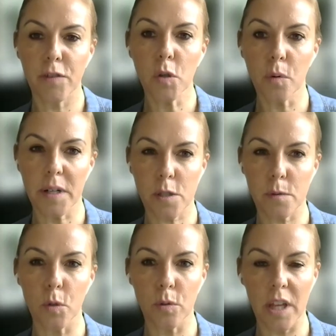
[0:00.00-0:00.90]
if you're quite
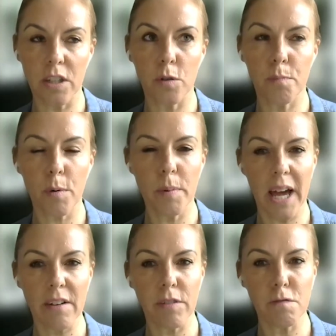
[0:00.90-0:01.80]
small, then you probably
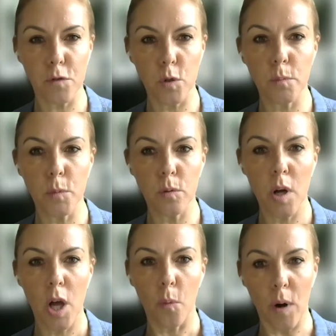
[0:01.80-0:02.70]
have informal
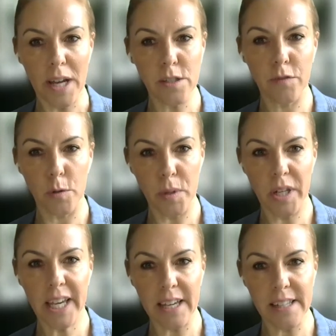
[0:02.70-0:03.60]
ways of
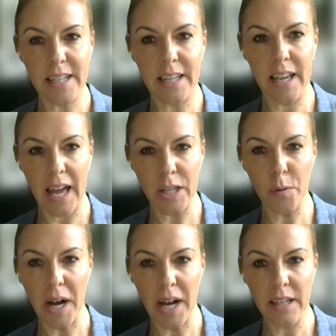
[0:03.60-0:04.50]
communicating
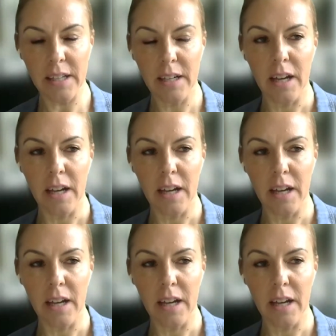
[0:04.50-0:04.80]
anyway,